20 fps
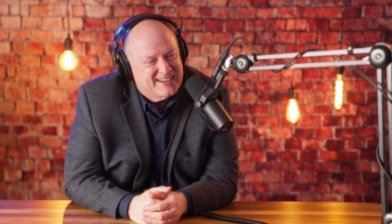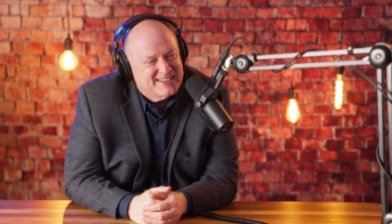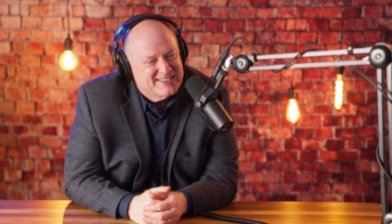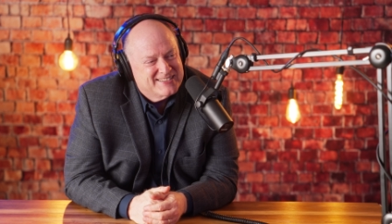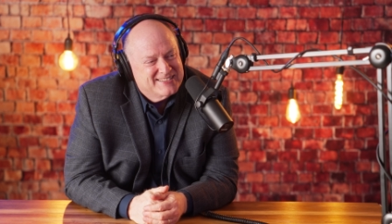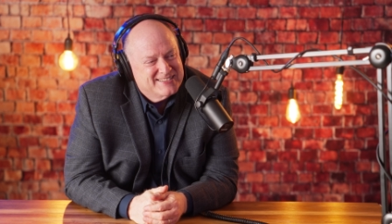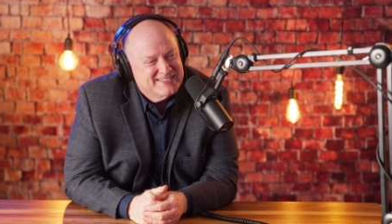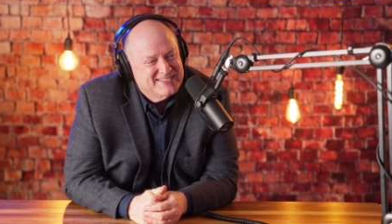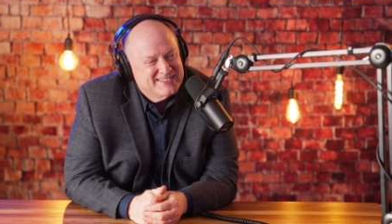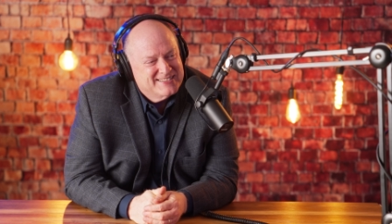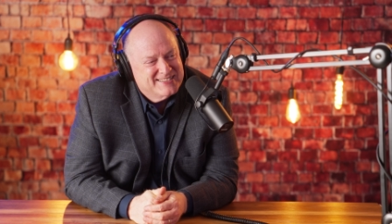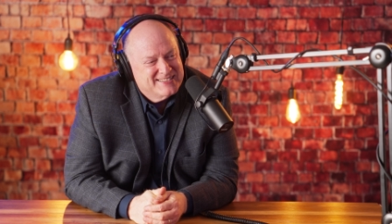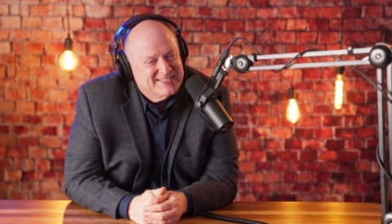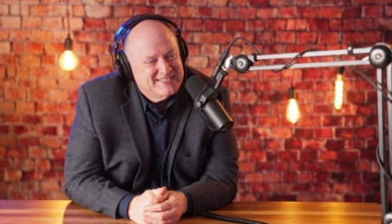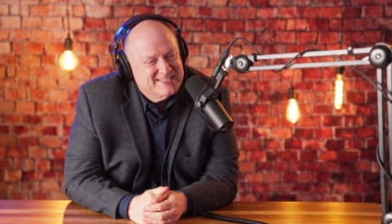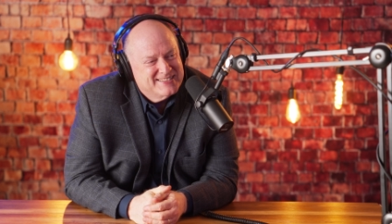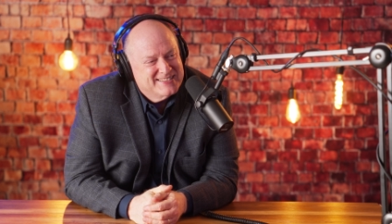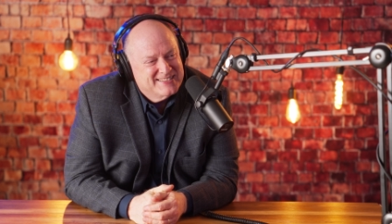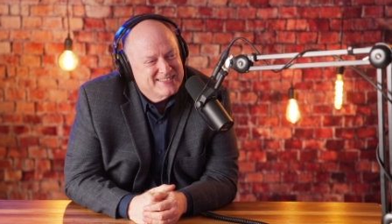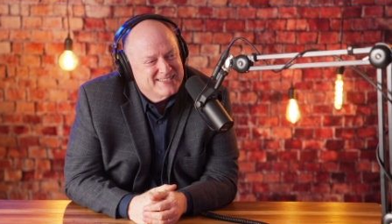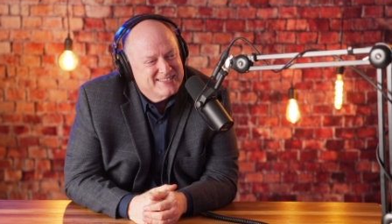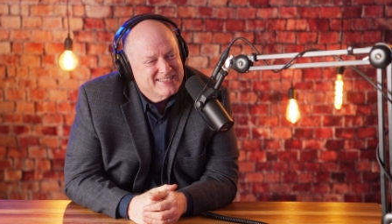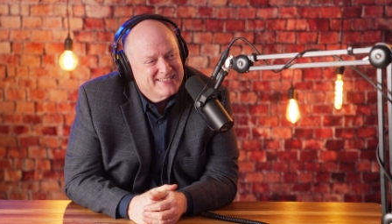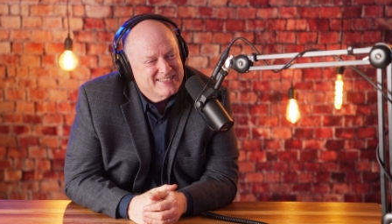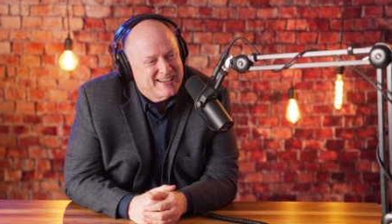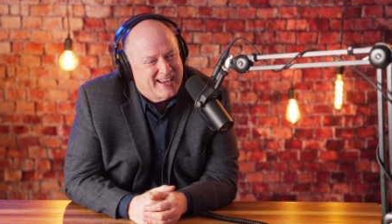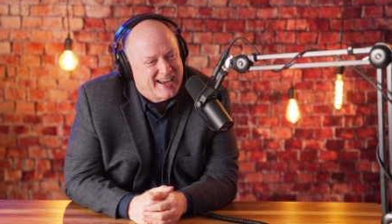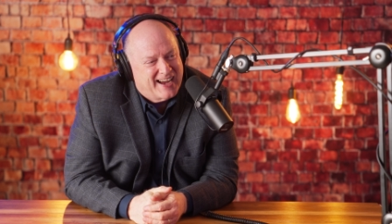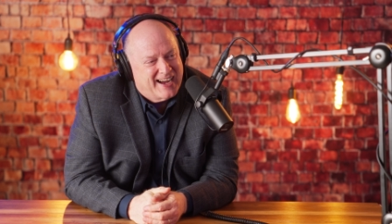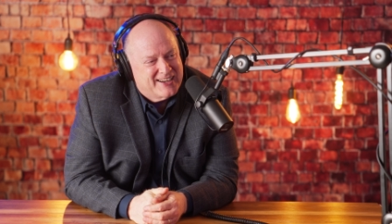nonprofits probably
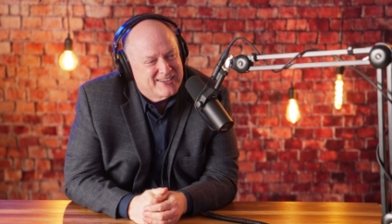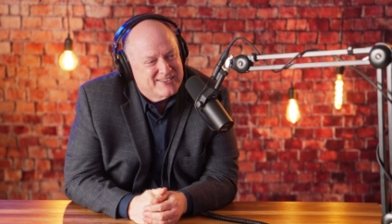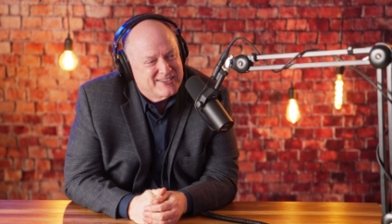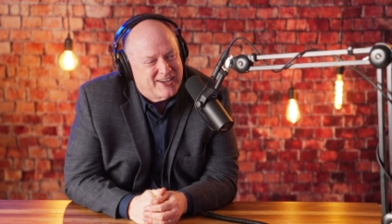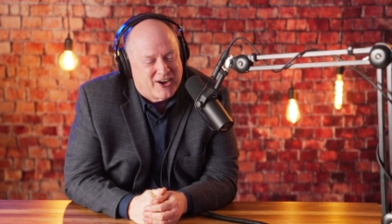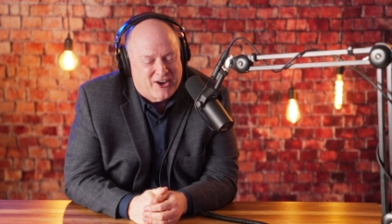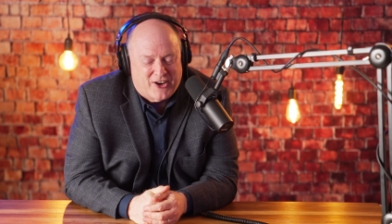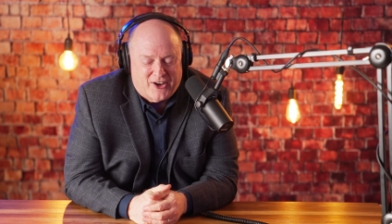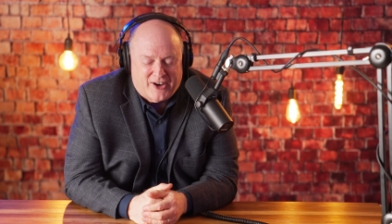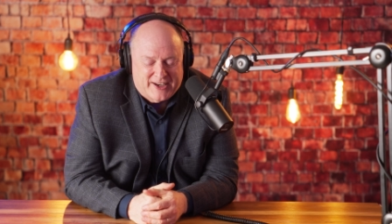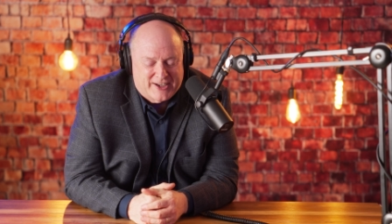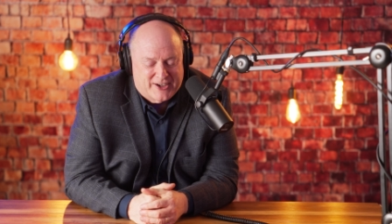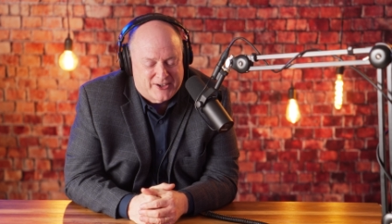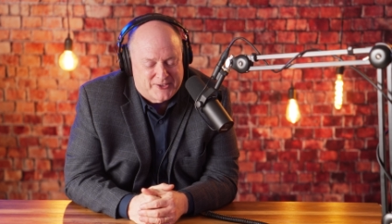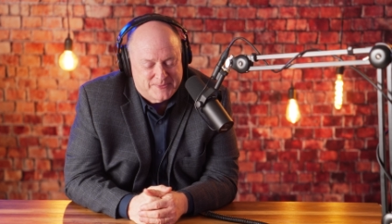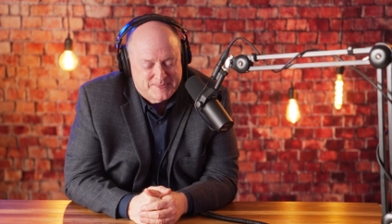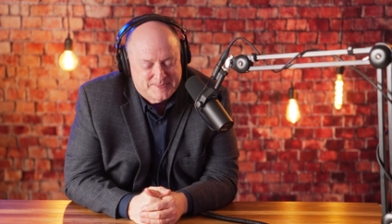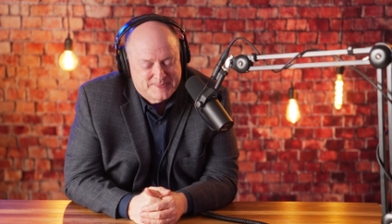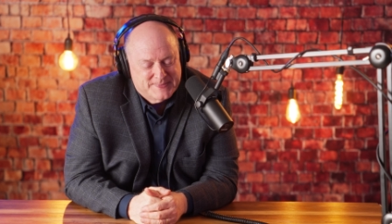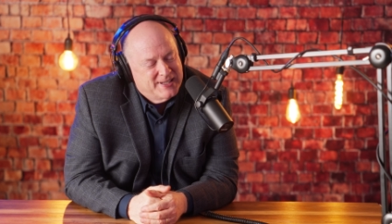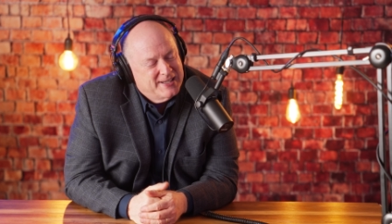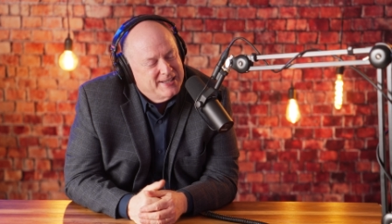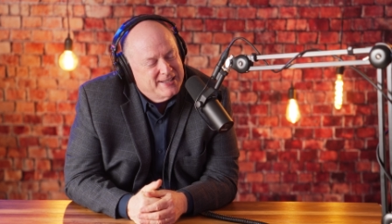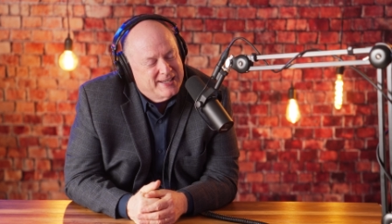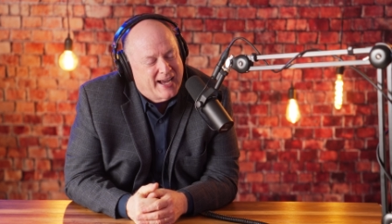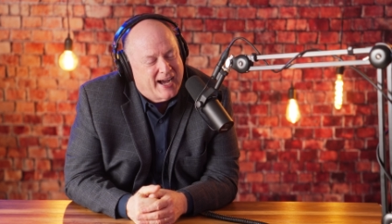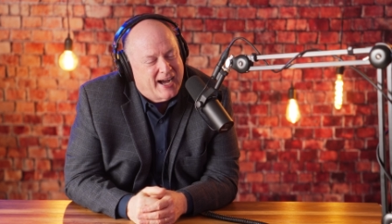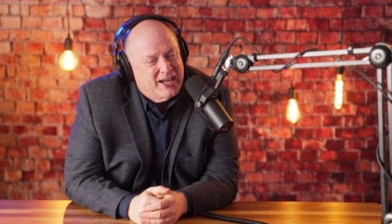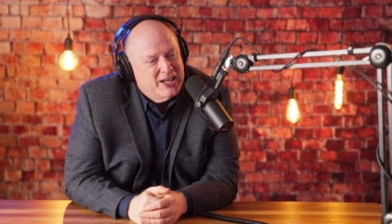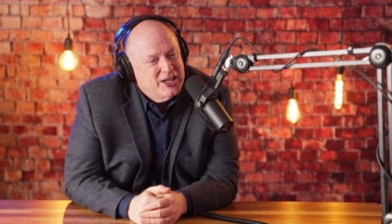salivate to yeah. have the oh, speakers you had.
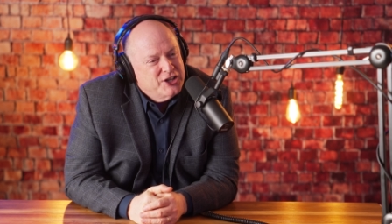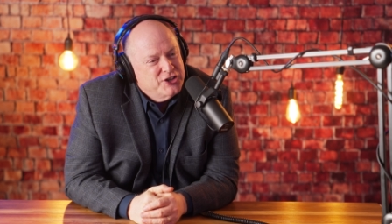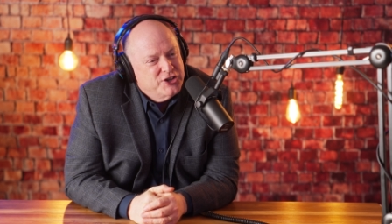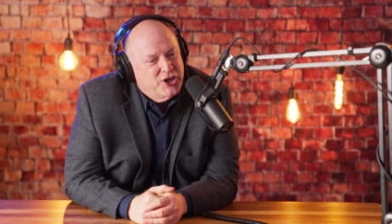Yeah.